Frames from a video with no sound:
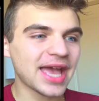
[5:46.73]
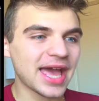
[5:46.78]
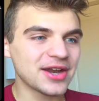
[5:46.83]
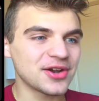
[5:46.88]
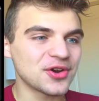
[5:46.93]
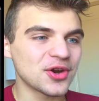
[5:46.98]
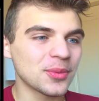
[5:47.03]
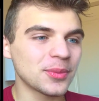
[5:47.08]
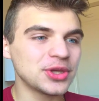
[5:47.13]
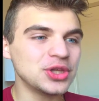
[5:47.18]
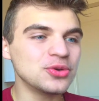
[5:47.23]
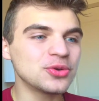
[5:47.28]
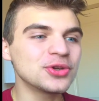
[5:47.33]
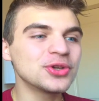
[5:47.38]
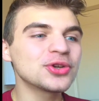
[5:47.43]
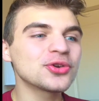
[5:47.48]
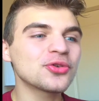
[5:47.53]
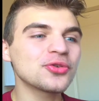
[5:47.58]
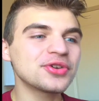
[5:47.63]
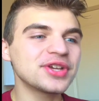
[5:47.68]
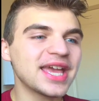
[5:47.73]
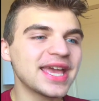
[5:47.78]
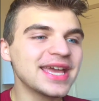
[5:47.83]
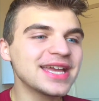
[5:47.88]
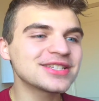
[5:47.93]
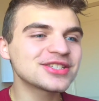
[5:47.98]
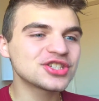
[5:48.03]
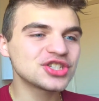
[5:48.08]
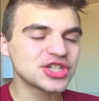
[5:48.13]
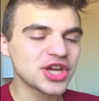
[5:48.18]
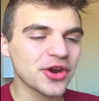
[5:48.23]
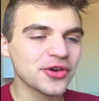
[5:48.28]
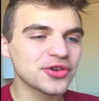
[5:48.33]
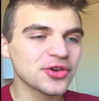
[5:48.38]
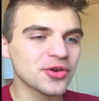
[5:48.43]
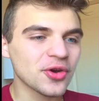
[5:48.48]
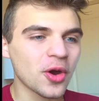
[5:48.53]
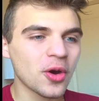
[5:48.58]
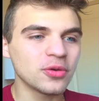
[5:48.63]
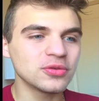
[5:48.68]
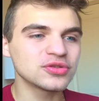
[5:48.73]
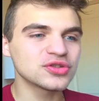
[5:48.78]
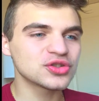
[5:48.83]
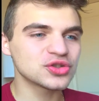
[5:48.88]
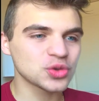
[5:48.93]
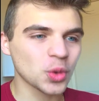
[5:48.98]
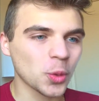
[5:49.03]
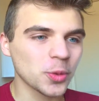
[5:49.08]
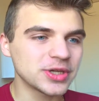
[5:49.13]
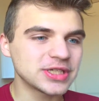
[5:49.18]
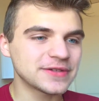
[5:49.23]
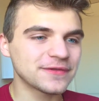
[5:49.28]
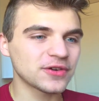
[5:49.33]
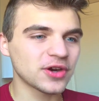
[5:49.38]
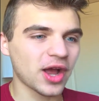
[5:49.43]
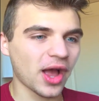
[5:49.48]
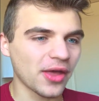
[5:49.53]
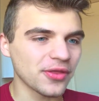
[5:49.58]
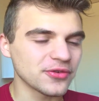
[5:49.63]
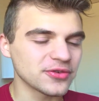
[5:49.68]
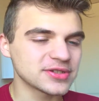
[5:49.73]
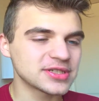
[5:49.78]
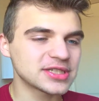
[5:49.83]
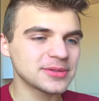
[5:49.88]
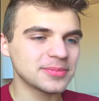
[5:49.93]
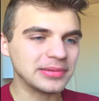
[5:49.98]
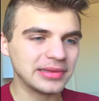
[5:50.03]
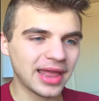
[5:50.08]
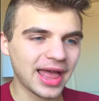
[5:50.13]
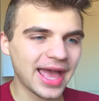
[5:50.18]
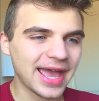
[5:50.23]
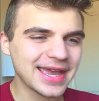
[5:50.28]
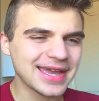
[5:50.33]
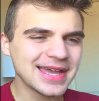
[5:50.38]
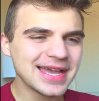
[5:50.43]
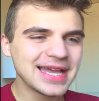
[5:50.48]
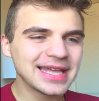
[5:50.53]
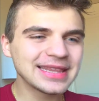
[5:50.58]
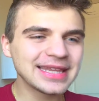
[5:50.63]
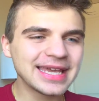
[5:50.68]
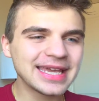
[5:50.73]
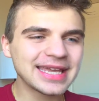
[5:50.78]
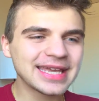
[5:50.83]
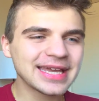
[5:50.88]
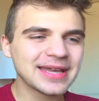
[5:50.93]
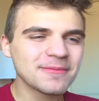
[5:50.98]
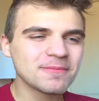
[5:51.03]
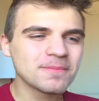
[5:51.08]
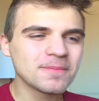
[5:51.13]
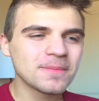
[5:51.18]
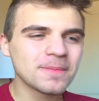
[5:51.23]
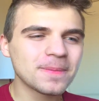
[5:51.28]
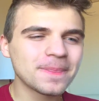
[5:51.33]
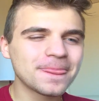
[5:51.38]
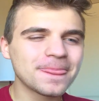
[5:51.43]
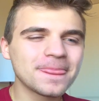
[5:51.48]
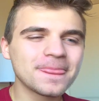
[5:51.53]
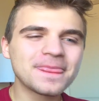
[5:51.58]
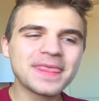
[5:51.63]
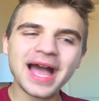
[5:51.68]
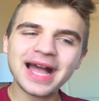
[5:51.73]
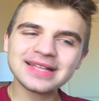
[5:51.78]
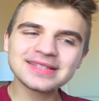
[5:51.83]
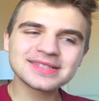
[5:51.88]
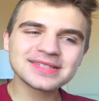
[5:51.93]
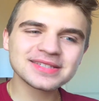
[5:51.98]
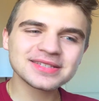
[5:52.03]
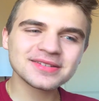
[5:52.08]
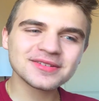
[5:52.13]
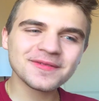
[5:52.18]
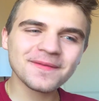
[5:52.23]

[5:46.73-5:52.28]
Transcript: editor where you can create and share your own stories for others to play. Like, that's